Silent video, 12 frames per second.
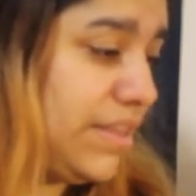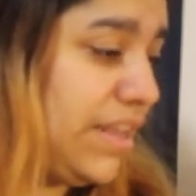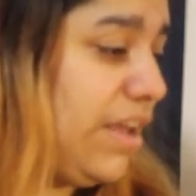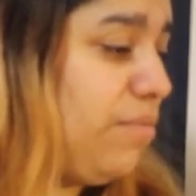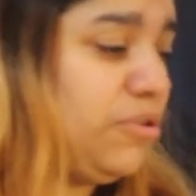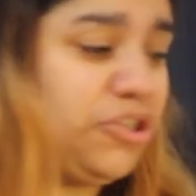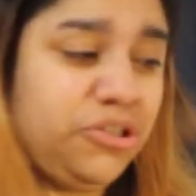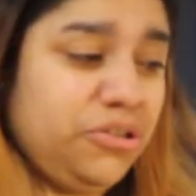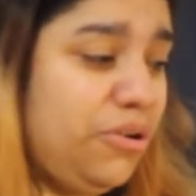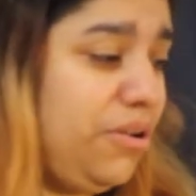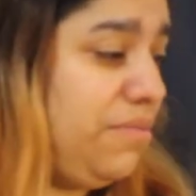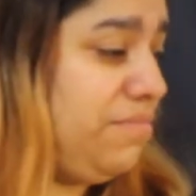It was
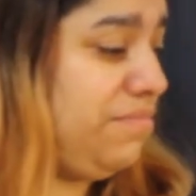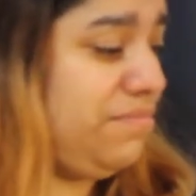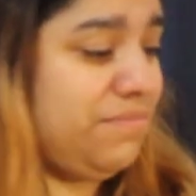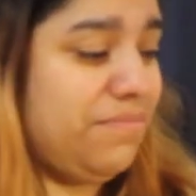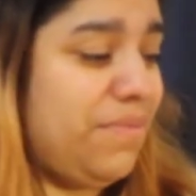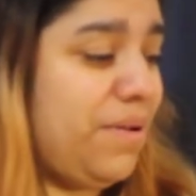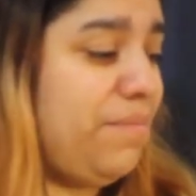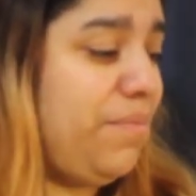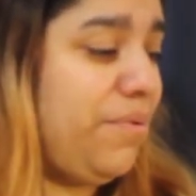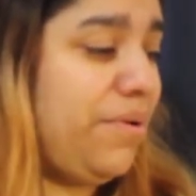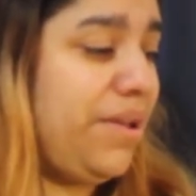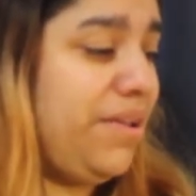short, but
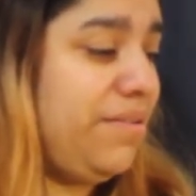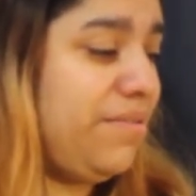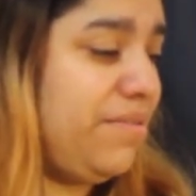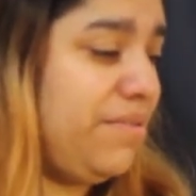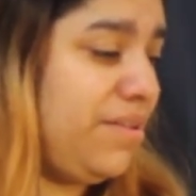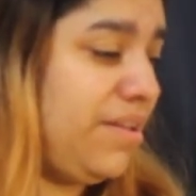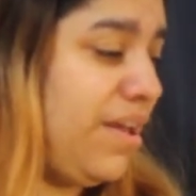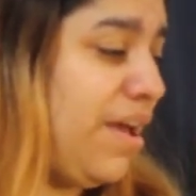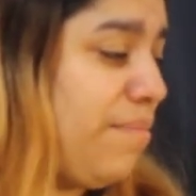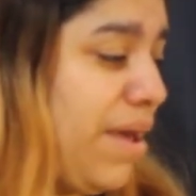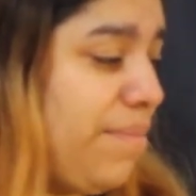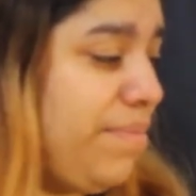boy,
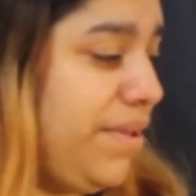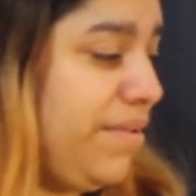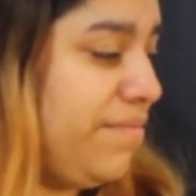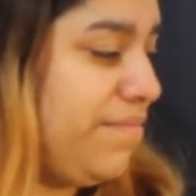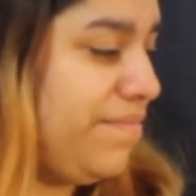I'm happy.